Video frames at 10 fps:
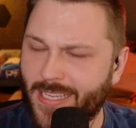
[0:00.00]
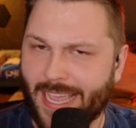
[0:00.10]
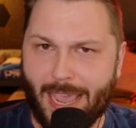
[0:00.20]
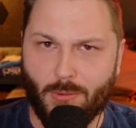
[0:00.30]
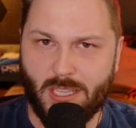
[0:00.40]
I
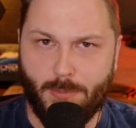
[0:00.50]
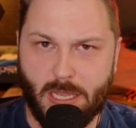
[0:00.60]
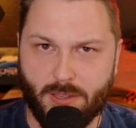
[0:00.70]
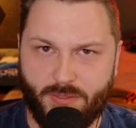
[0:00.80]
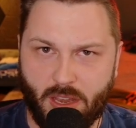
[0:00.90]
can't really
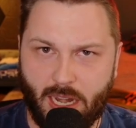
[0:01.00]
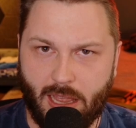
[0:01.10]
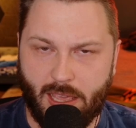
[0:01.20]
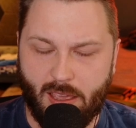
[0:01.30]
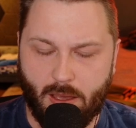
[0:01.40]
speak
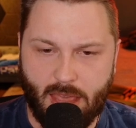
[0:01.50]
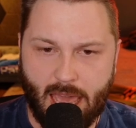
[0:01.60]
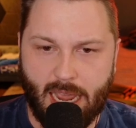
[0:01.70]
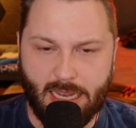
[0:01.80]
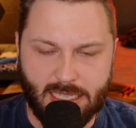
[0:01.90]
definitively on
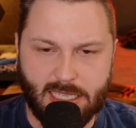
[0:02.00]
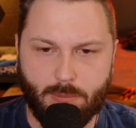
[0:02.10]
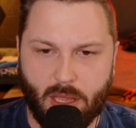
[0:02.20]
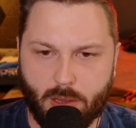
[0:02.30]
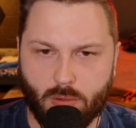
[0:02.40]
that. It did seem
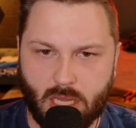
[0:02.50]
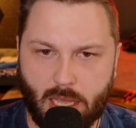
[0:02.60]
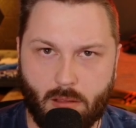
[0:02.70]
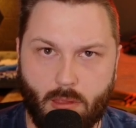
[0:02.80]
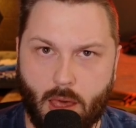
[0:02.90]
like there was
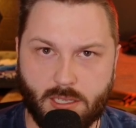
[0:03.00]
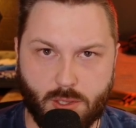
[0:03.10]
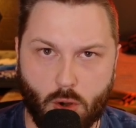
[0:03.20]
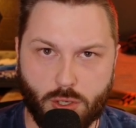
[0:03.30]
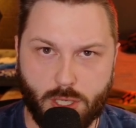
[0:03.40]
like a lot of
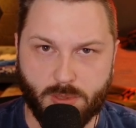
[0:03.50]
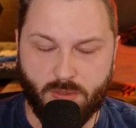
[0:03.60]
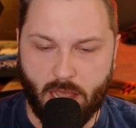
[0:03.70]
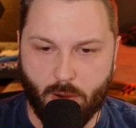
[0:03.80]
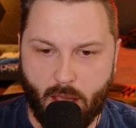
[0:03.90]
starter ships
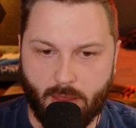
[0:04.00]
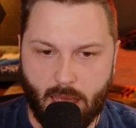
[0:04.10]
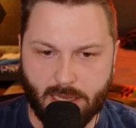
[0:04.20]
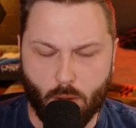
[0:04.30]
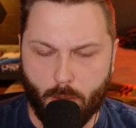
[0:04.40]
flying around.
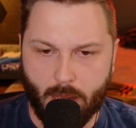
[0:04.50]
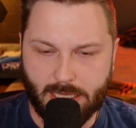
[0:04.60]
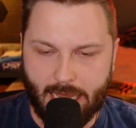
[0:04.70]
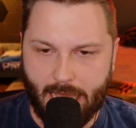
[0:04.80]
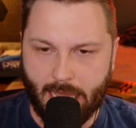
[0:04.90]
I saw a
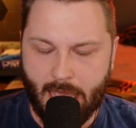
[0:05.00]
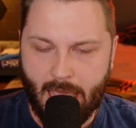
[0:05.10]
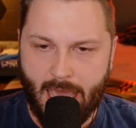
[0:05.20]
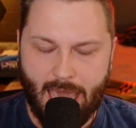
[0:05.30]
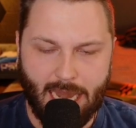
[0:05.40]
Mustang
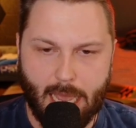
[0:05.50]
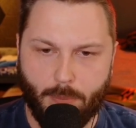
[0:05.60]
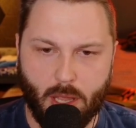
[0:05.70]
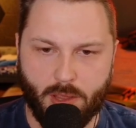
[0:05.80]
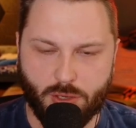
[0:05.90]
and a
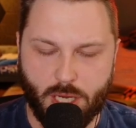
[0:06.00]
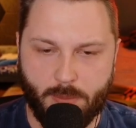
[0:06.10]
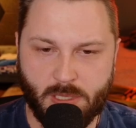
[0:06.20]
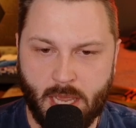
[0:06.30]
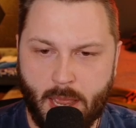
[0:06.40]
couple other
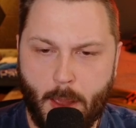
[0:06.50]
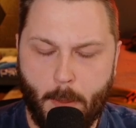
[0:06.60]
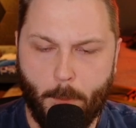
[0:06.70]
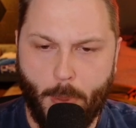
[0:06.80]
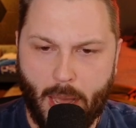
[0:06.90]
ships,
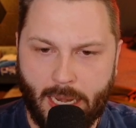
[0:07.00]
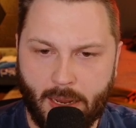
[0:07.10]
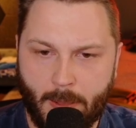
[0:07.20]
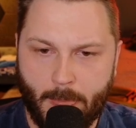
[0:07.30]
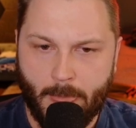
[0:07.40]
but
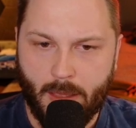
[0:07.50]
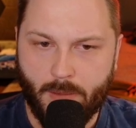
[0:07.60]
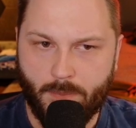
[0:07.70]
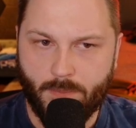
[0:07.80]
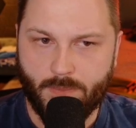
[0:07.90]

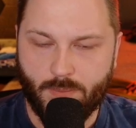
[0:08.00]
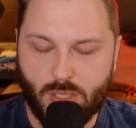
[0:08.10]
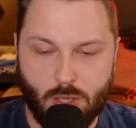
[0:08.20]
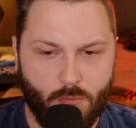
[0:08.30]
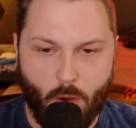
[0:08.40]

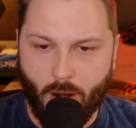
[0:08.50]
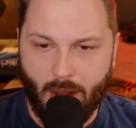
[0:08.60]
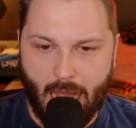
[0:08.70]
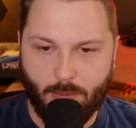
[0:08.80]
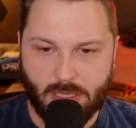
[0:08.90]
so far
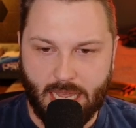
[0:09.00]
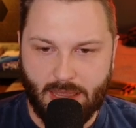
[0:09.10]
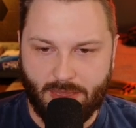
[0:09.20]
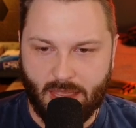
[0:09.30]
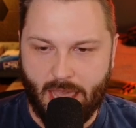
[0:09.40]
I would say
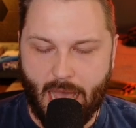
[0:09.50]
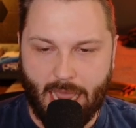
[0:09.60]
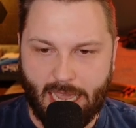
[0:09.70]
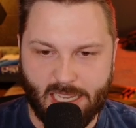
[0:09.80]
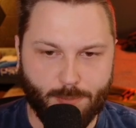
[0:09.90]
that the
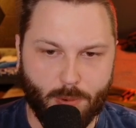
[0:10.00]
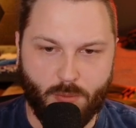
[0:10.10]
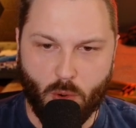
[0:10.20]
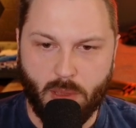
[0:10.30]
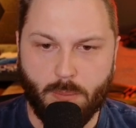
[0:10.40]
IE is
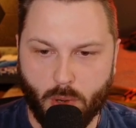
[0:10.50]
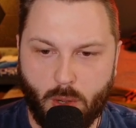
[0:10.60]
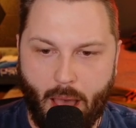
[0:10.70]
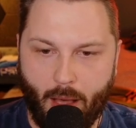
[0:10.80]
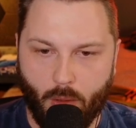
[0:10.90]
performing pretty
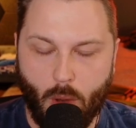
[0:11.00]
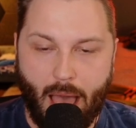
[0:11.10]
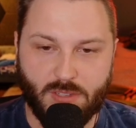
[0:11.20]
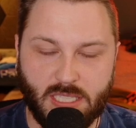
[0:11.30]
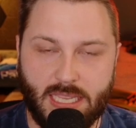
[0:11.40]
well. We'll
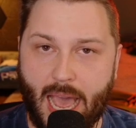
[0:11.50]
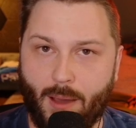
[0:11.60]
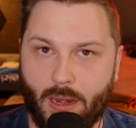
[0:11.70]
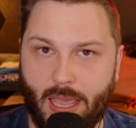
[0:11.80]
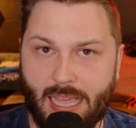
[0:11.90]
have to
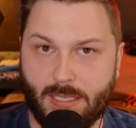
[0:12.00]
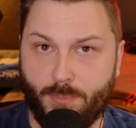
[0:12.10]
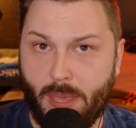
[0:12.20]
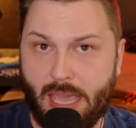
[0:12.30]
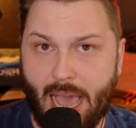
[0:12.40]
how it hits
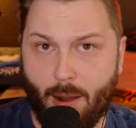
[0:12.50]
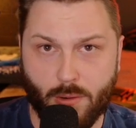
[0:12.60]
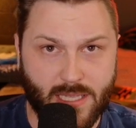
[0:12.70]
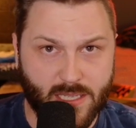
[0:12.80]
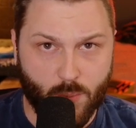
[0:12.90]
peak
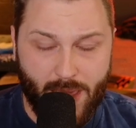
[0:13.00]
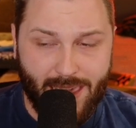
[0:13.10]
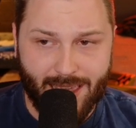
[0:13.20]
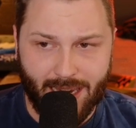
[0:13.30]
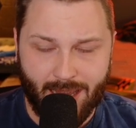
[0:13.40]
hours this
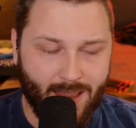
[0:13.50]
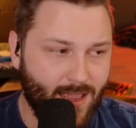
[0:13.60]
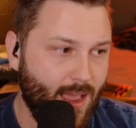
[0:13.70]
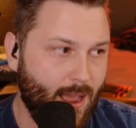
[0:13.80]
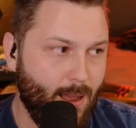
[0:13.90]
weekend.
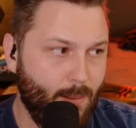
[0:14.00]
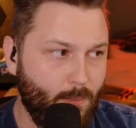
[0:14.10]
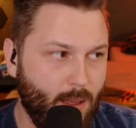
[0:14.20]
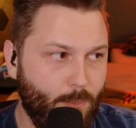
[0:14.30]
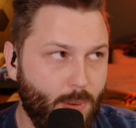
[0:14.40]

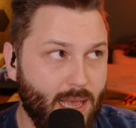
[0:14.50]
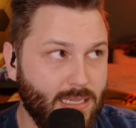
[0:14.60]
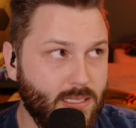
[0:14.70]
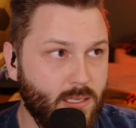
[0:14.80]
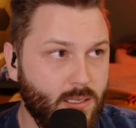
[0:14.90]

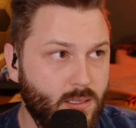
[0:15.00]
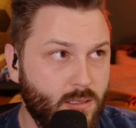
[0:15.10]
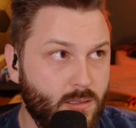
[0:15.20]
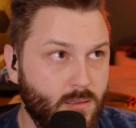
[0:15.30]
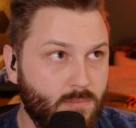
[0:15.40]
But
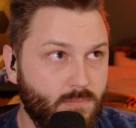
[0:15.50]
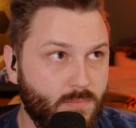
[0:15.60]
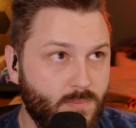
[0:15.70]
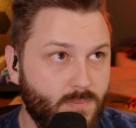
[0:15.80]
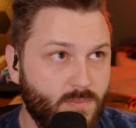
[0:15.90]

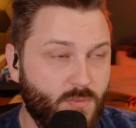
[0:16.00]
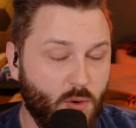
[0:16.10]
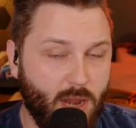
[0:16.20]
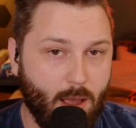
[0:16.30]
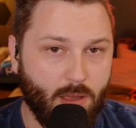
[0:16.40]
for
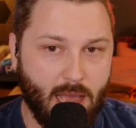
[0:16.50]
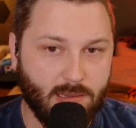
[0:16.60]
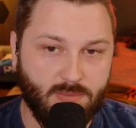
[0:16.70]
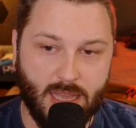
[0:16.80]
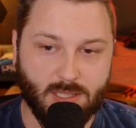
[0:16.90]
now,
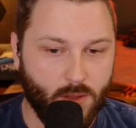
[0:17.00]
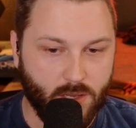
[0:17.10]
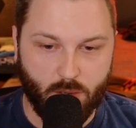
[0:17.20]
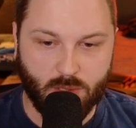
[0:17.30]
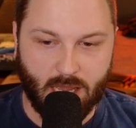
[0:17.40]
guys, that's all the
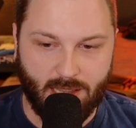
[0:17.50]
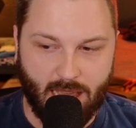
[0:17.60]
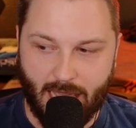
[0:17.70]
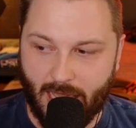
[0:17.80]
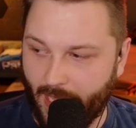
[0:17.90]
news on the
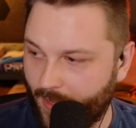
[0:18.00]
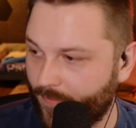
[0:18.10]
IE.